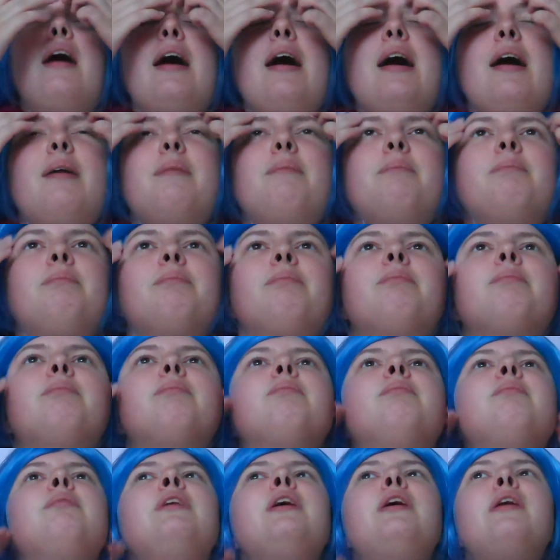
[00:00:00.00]
Um,
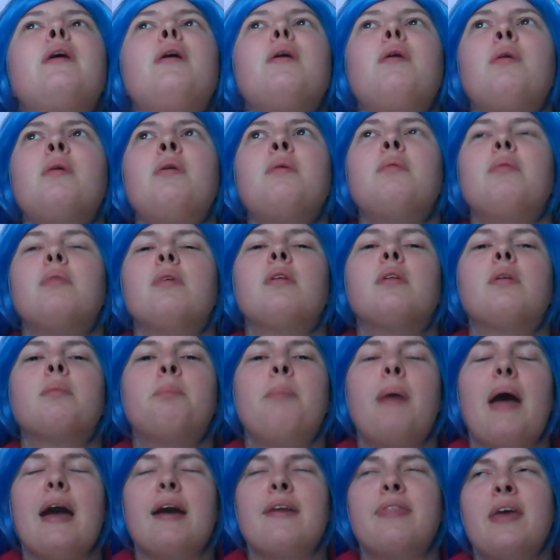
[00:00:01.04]
you know,
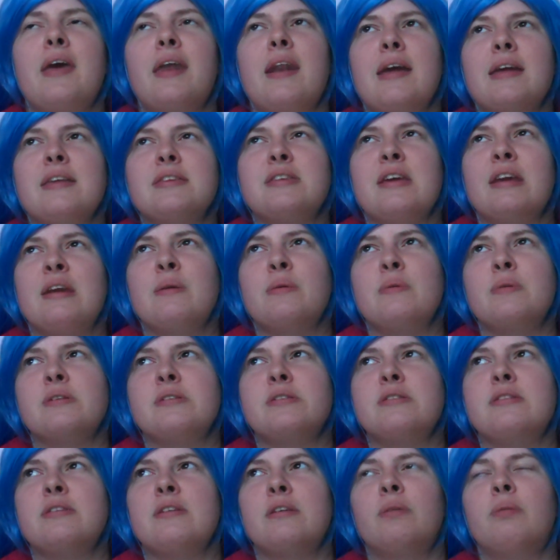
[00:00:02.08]
back then I said it
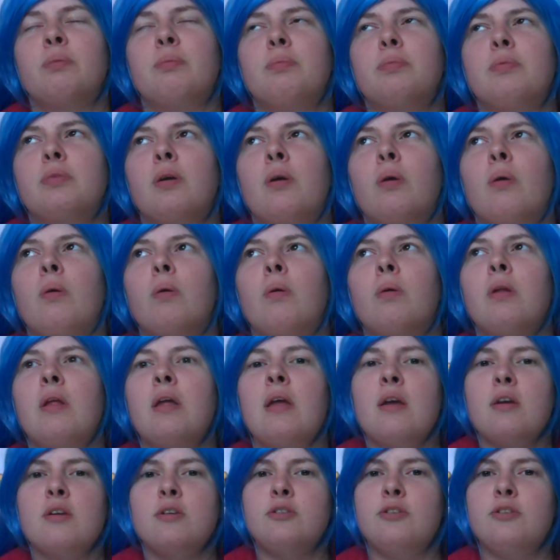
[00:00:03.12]
was the whole